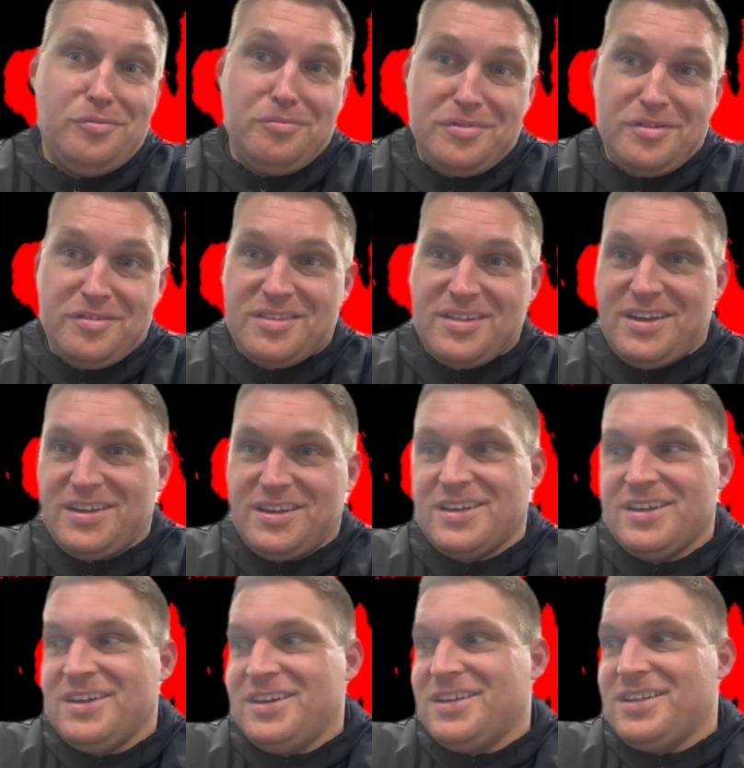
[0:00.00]
So it's like,
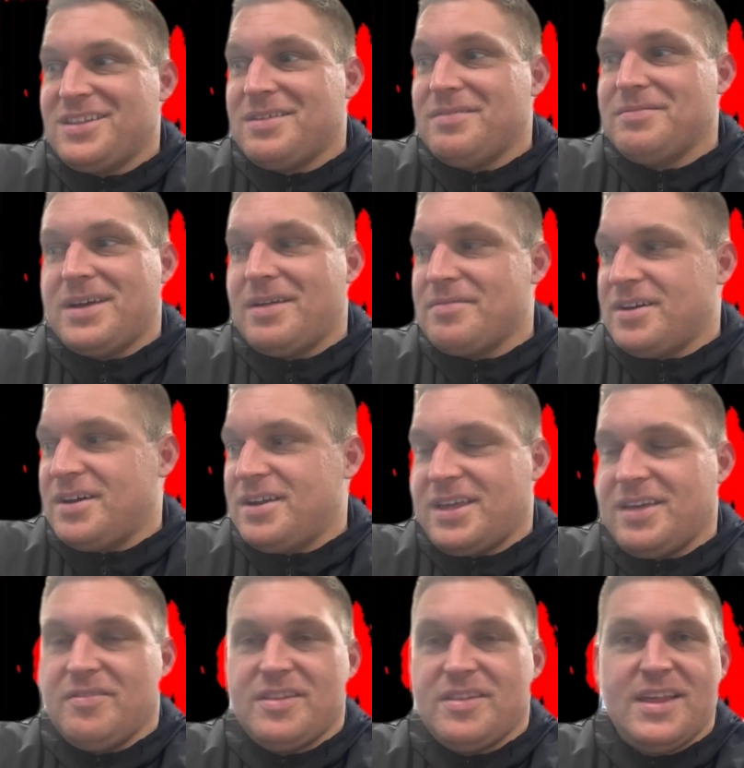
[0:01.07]
sometimes on a
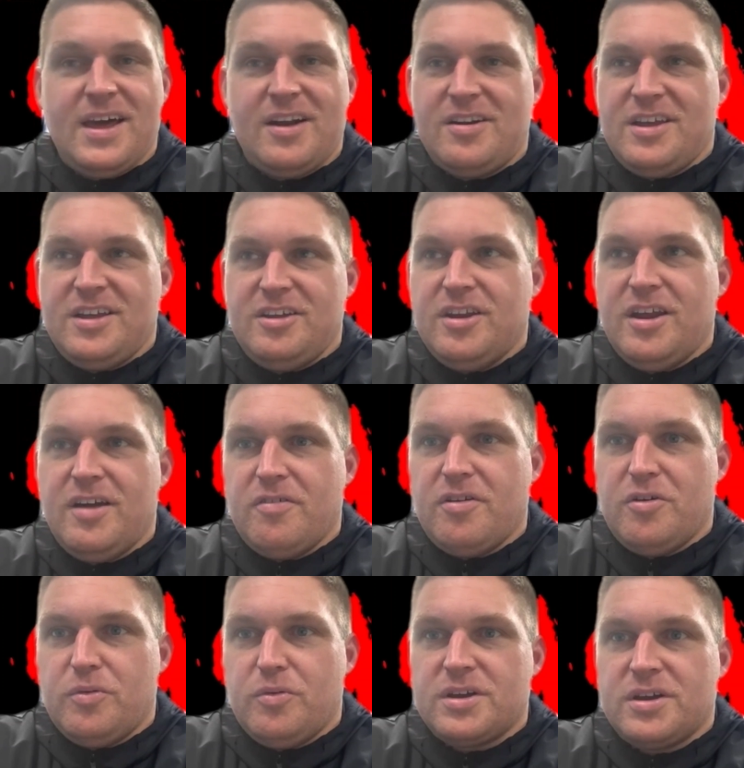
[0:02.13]
given Saturday, you never
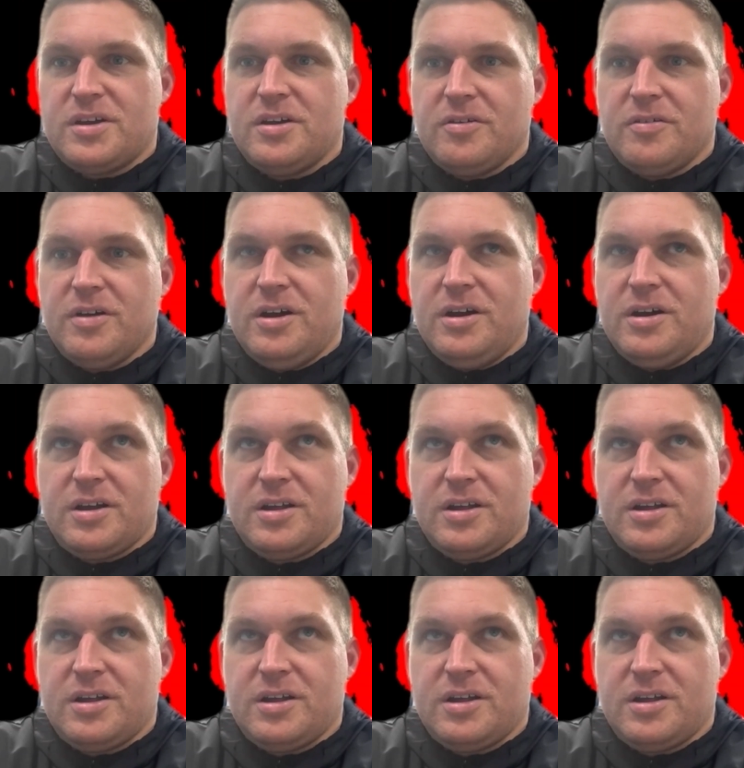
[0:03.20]
know what could go wrong.